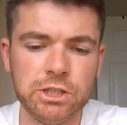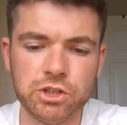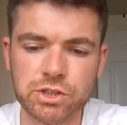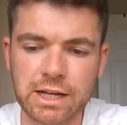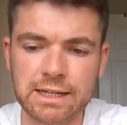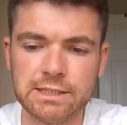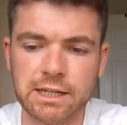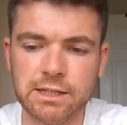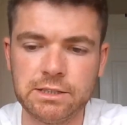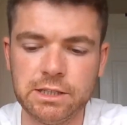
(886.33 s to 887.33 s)
just
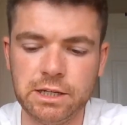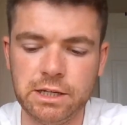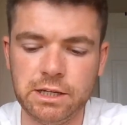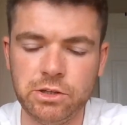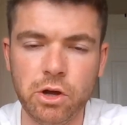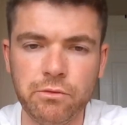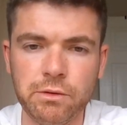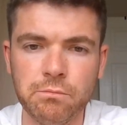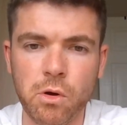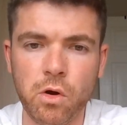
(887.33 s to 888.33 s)
anxiety and
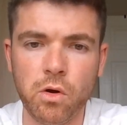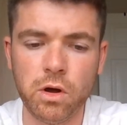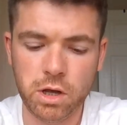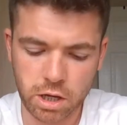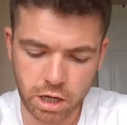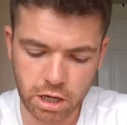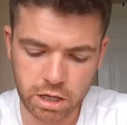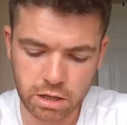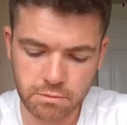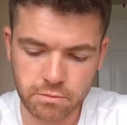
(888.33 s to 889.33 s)
nothing more,
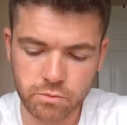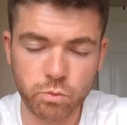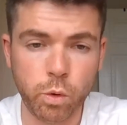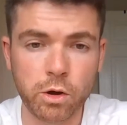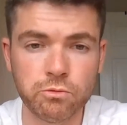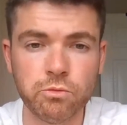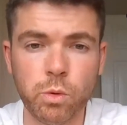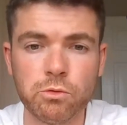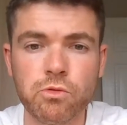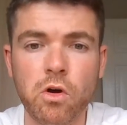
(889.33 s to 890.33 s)
were
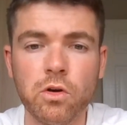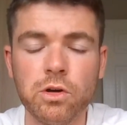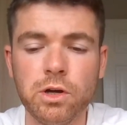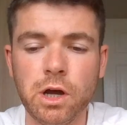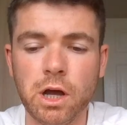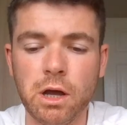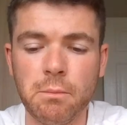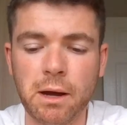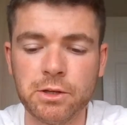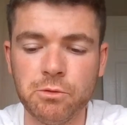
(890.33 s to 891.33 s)
wrong.
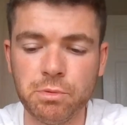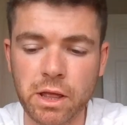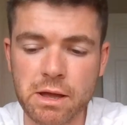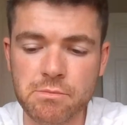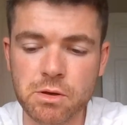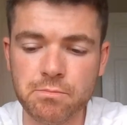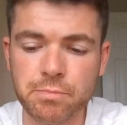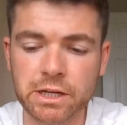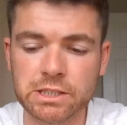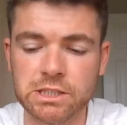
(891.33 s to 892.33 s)
I don't blame them,
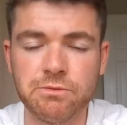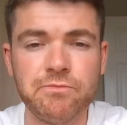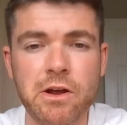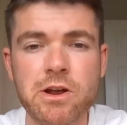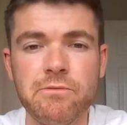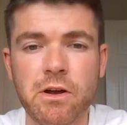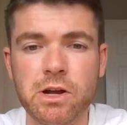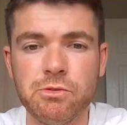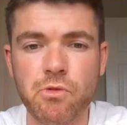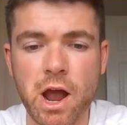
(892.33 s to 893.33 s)
because it's a very
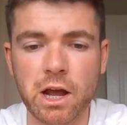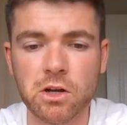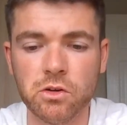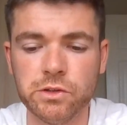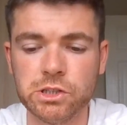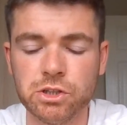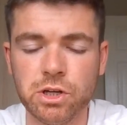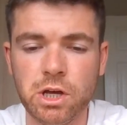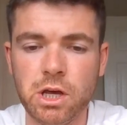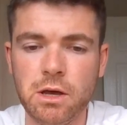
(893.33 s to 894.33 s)
rare condition,
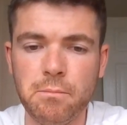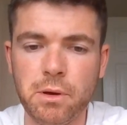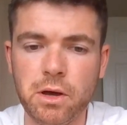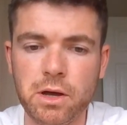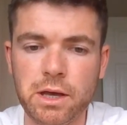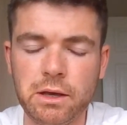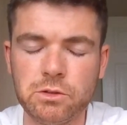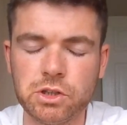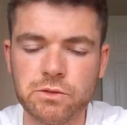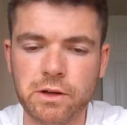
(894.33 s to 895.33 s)
but it
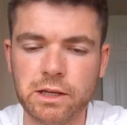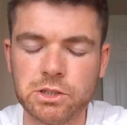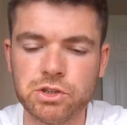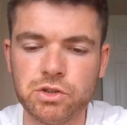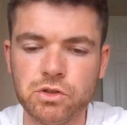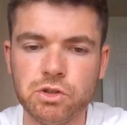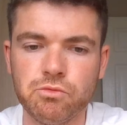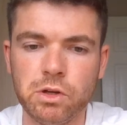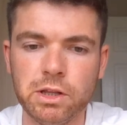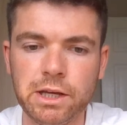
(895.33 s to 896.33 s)
just felt like such a
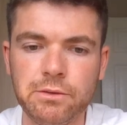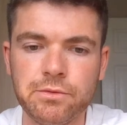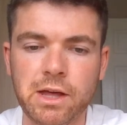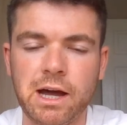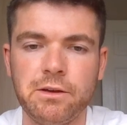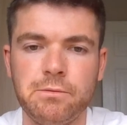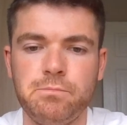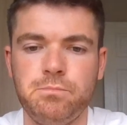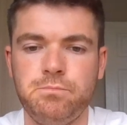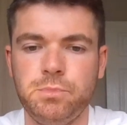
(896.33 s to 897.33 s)
relief that I
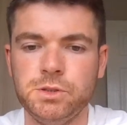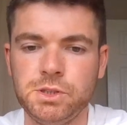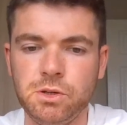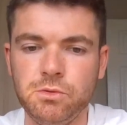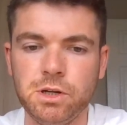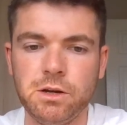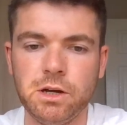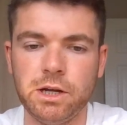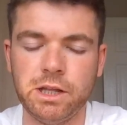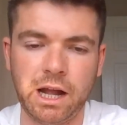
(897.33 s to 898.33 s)
pursued it
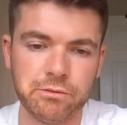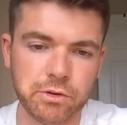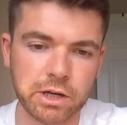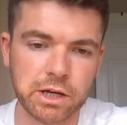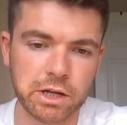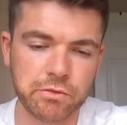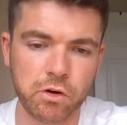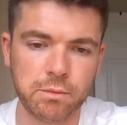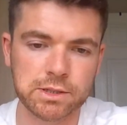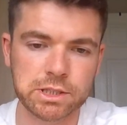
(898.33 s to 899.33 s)
and advocated
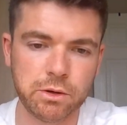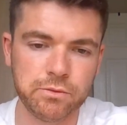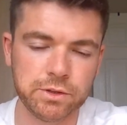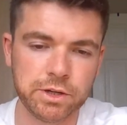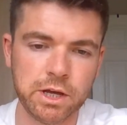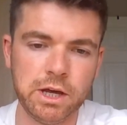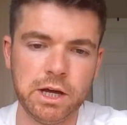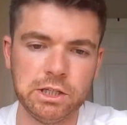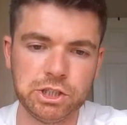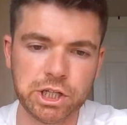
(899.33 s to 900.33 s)
for myself and
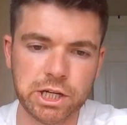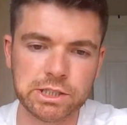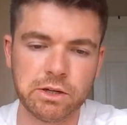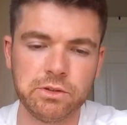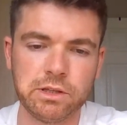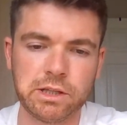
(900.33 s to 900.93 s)
chased down